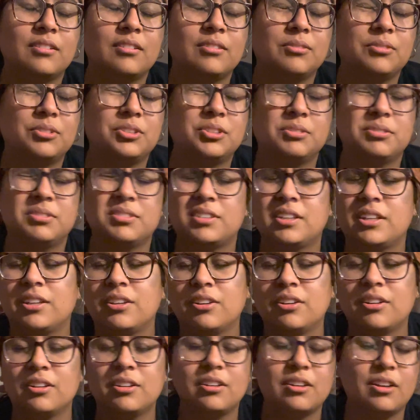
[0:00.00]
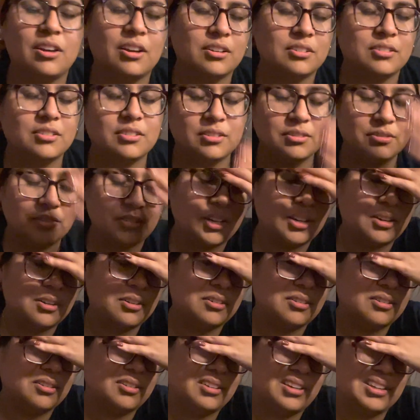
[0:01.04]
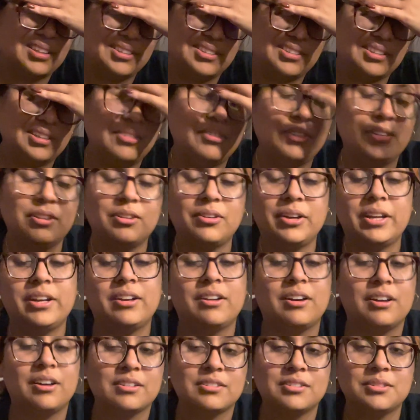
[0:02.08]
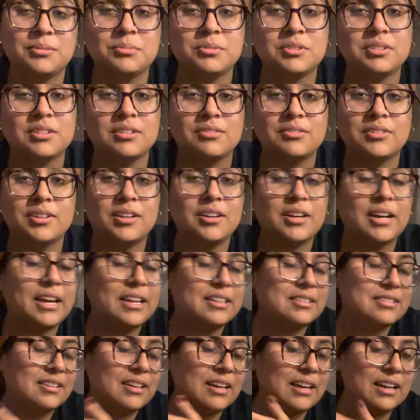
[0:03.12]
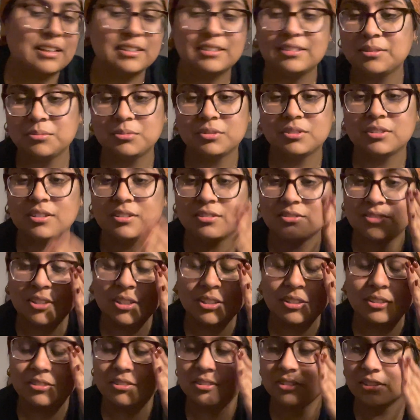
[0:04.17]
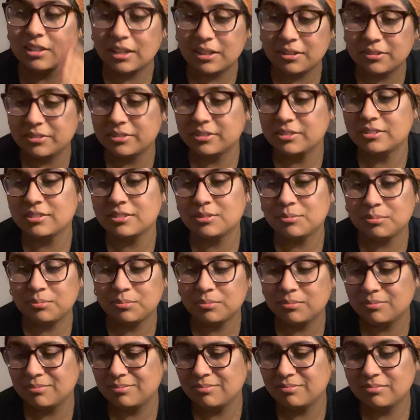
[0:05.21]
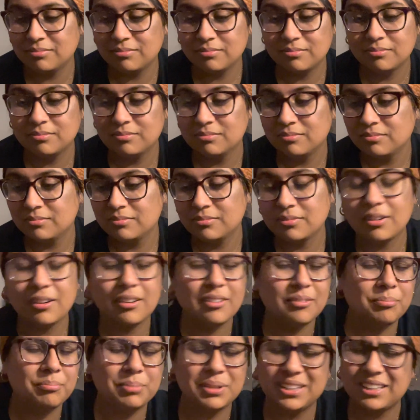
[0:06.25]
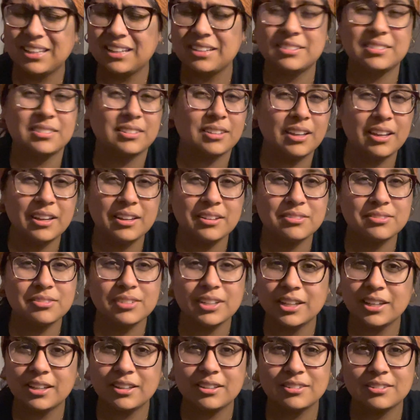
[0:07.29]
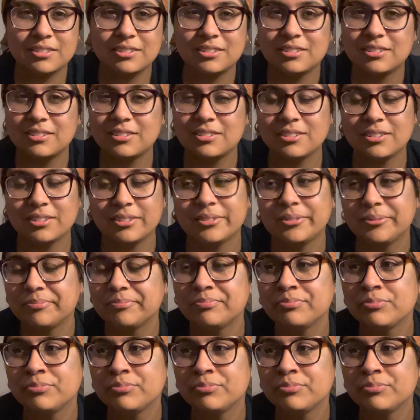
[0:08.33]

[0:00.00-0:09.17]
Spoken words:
she was like, you're gonna knock stuff out. Even though I knocked some stuff out, I had to add some stuff on, so that was, but that's life, I guess. So